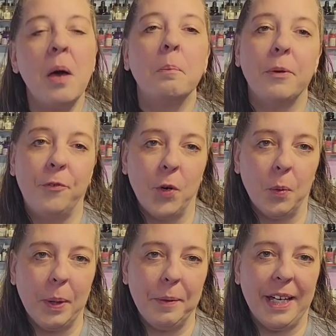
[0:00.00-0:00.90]
Before
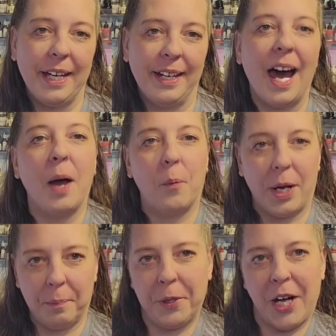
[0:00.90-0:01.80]
we begin, I want
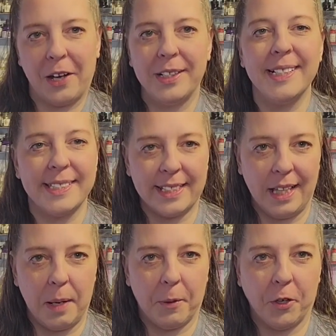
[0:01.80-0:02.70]
to put out a
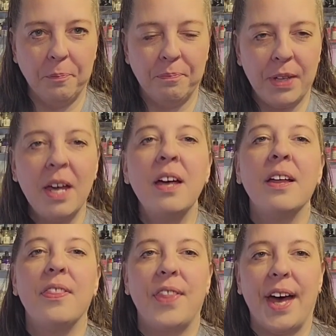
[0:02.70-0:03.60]
disclaimer
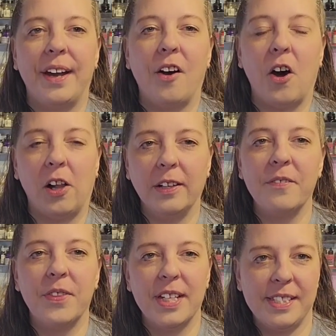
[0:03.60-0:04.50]
that all
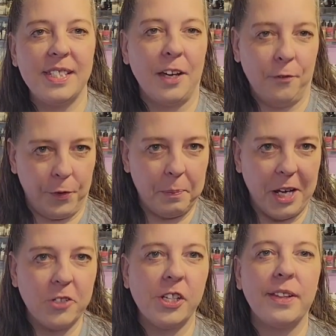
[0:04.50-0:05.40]
of this
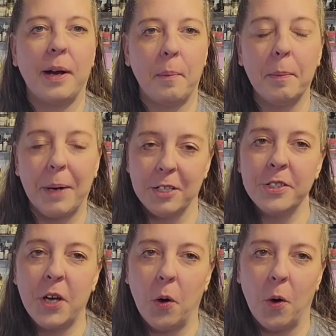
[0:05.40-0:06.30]
information that I'm about
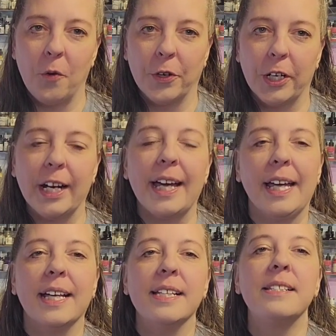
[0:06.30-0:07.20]
to go over
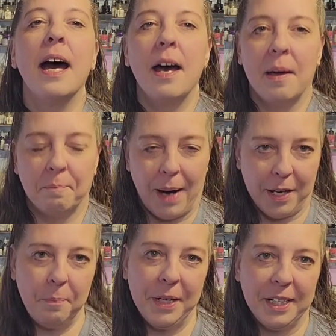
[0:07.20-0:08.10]
is my
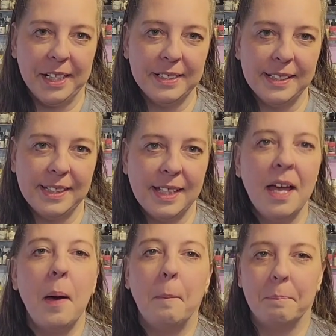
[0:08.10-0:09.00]
opinions,
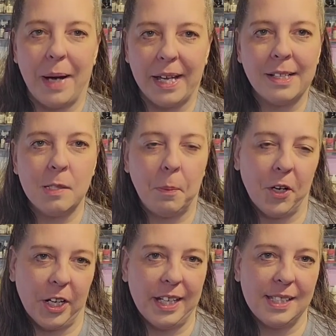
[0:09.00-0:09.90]
my
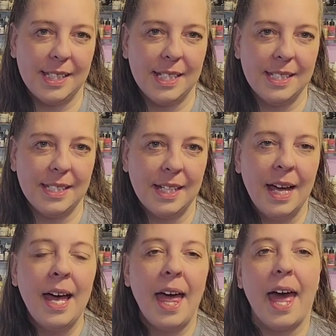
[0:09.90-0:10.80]
experiences,
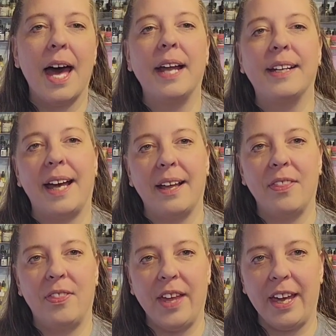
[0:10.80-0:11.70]
and
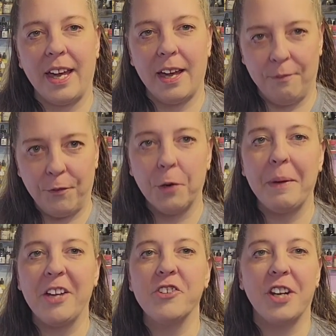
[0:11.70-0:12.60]
the
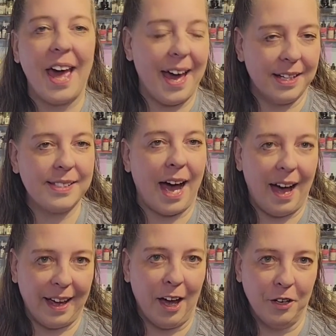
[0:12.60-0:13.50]
information as
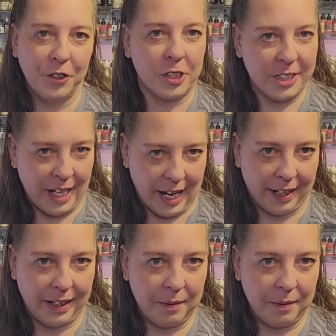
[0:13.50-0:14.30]
I understand it.